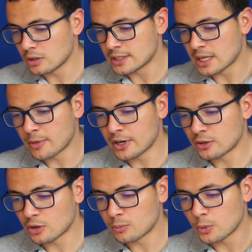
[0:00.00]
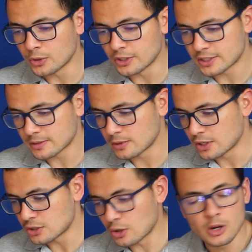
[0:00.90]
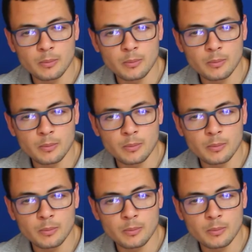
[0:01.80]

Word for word: Xamarin components so,